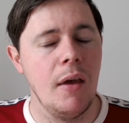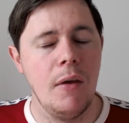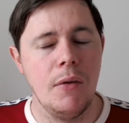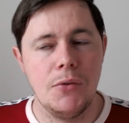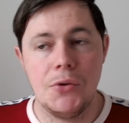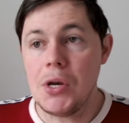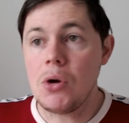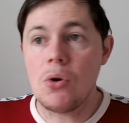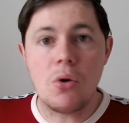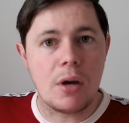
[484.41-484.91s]
to
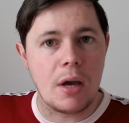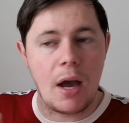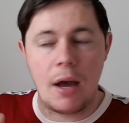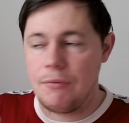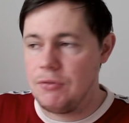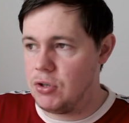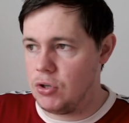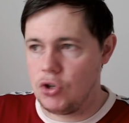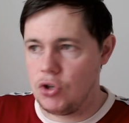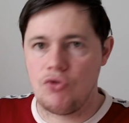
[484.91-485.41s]
go get
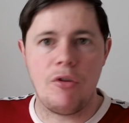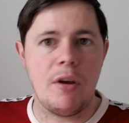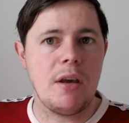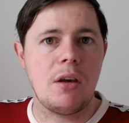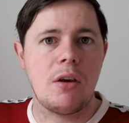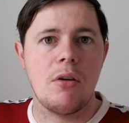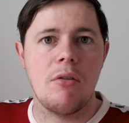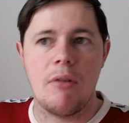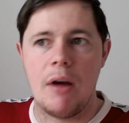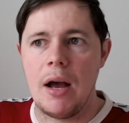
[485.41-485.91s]
after a
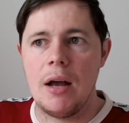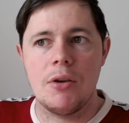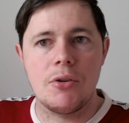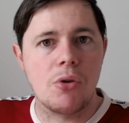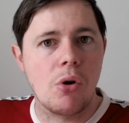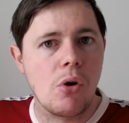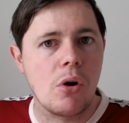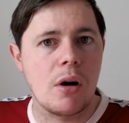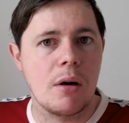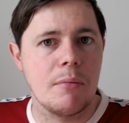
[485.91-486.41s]
striker and
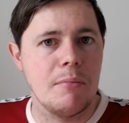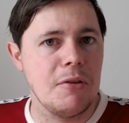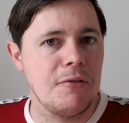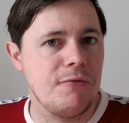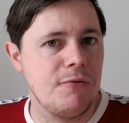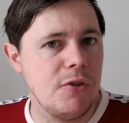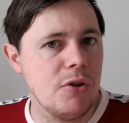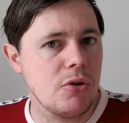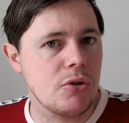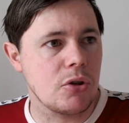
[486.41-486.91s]
or a
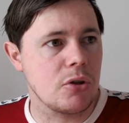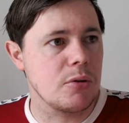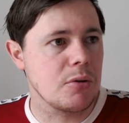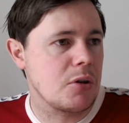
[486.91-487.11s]
midfielder,